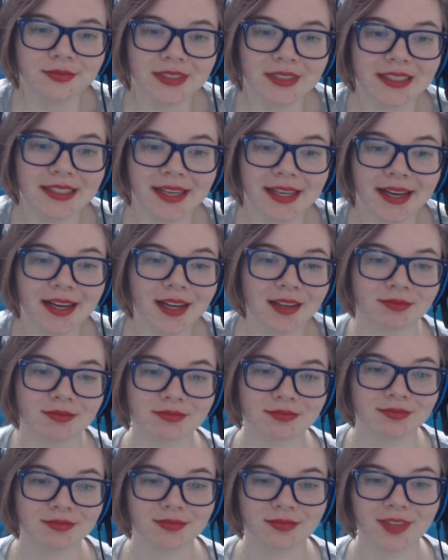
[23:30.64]
yeah,
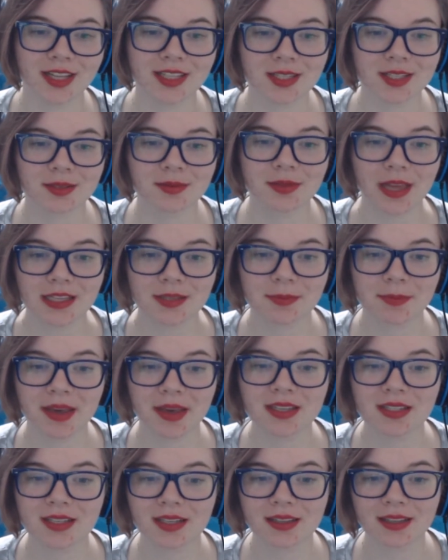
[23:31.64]
that's that's
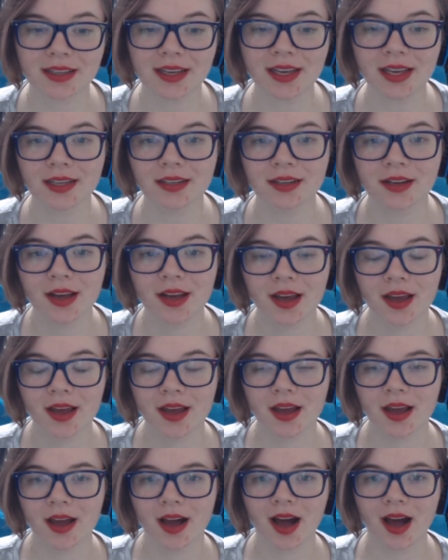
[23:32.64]
basically it.
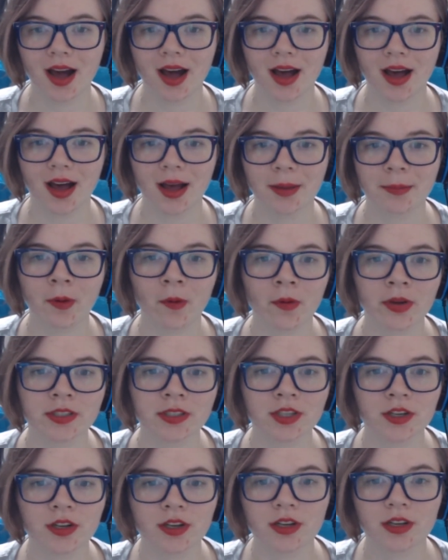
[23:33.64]
Uh, I'm going
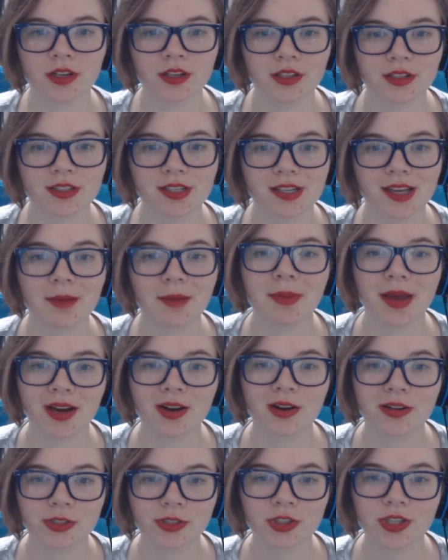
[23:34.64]
to, to get back
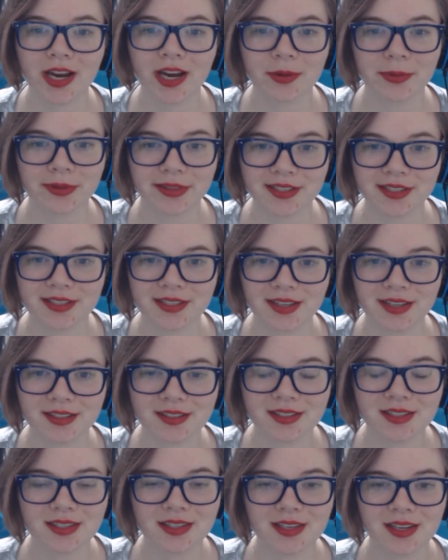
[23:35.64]
on track with these
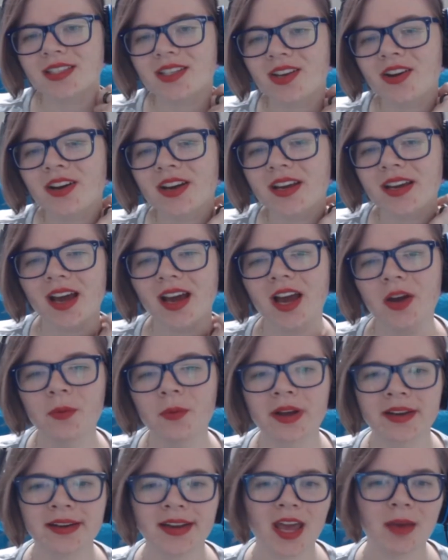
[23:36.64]
things. Sorry I
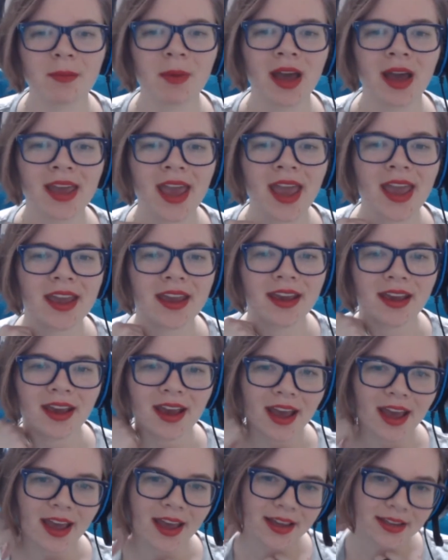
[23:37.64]
went M I A,
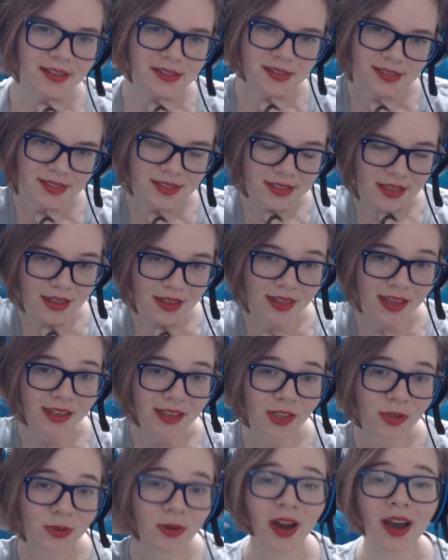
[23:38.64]
and thank
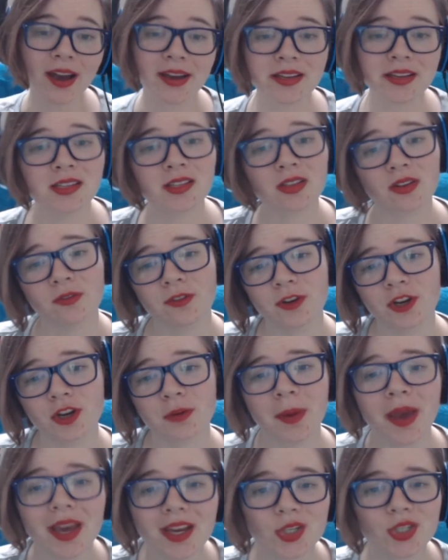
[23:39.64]
you guys for your
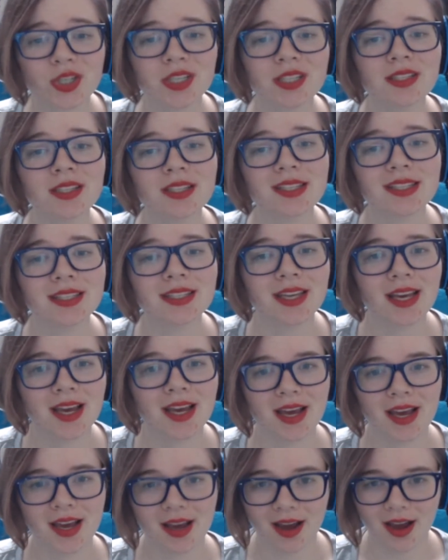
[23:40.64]
patience.
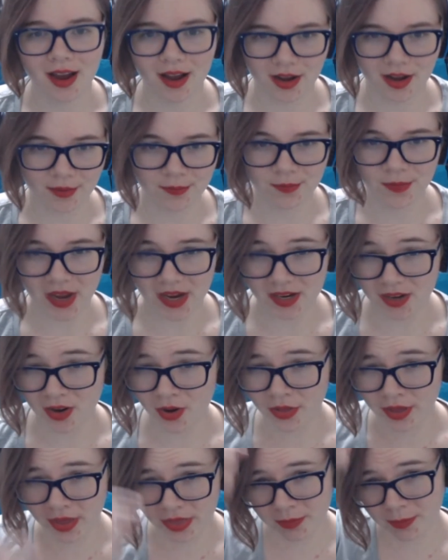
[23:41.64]
Um, I know
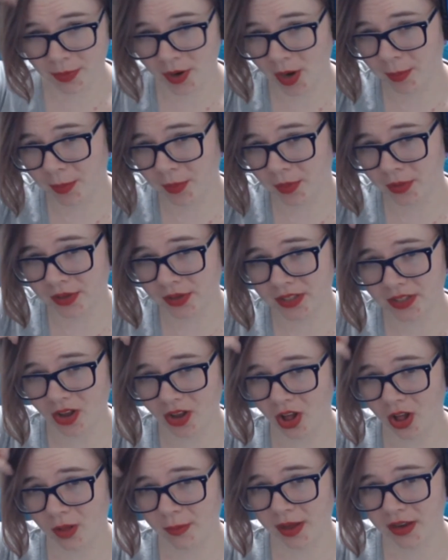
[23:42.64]
that the purple is
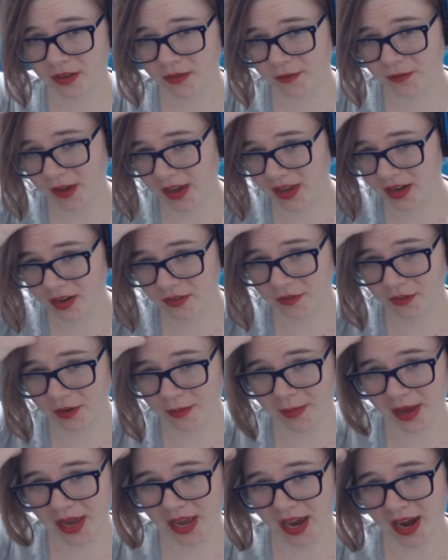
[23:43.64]
all but faded from
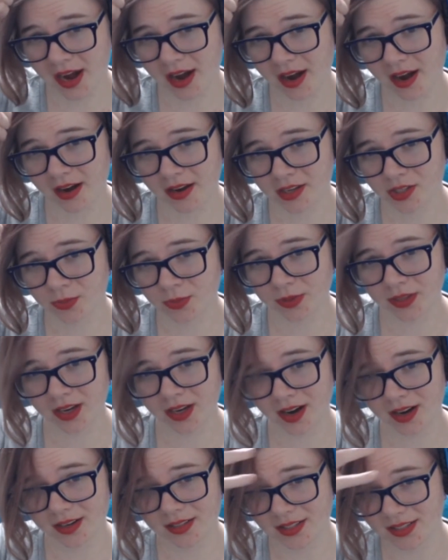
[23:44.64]
my hair. It's really
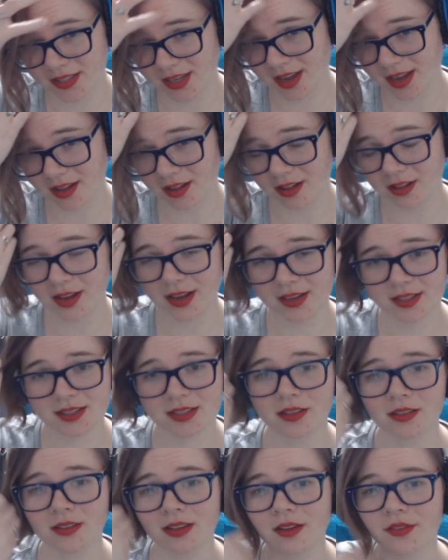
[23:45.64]
hard to tell. I
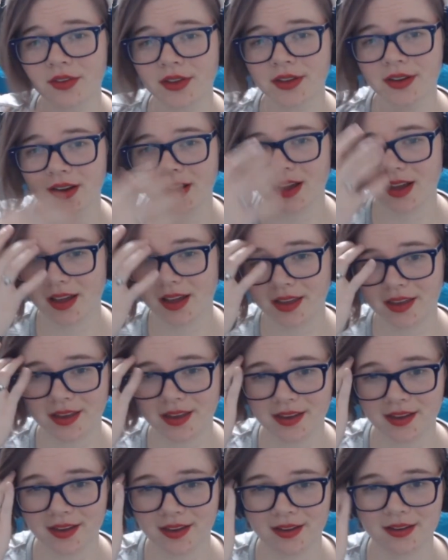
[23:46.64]
still love it.
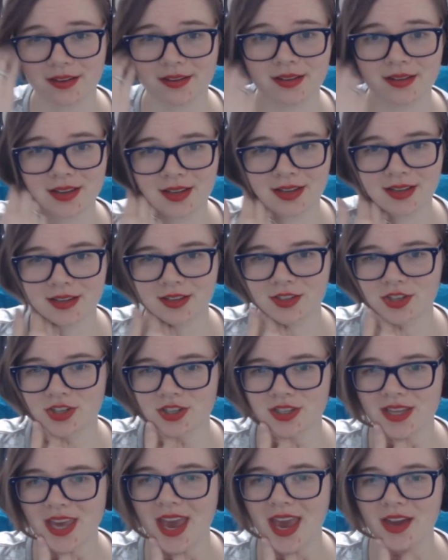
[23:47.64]
I
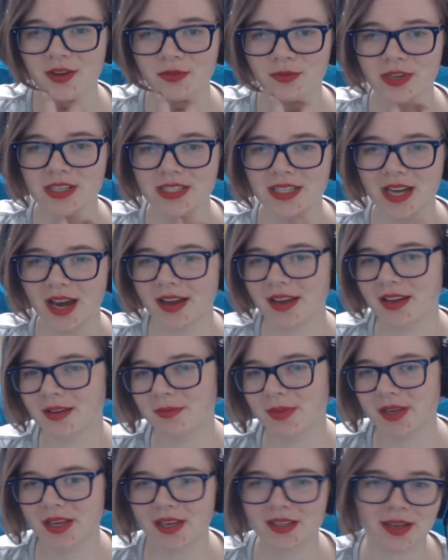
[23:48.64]
just can't re-dye it
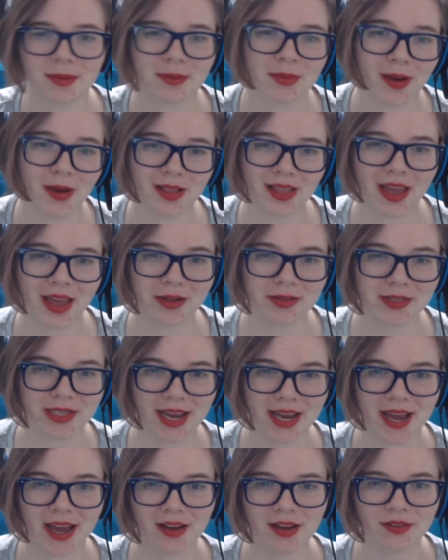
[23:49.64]
because I'm not allowed to
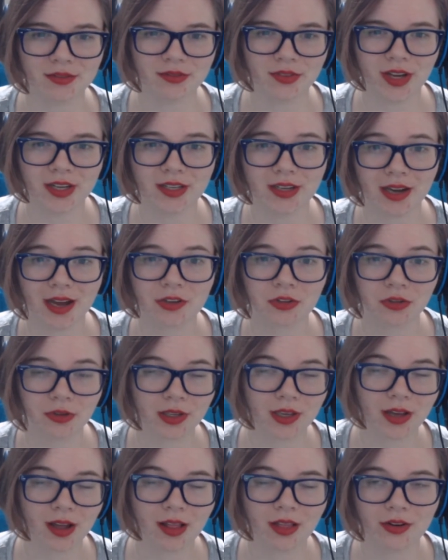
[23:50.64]
have unnaturally
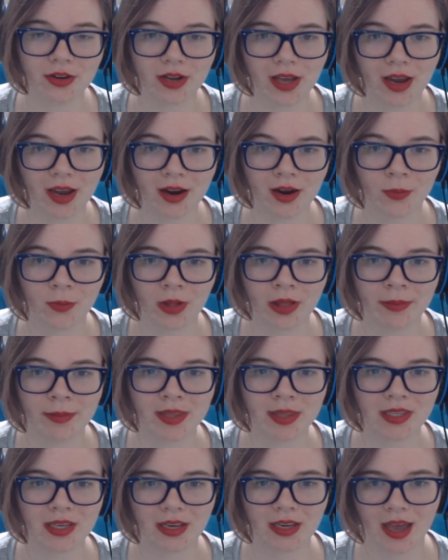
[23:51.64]
colored hair while I'm at
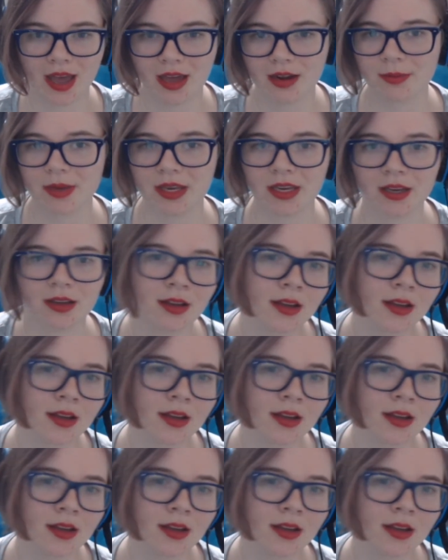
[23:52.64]
the academy.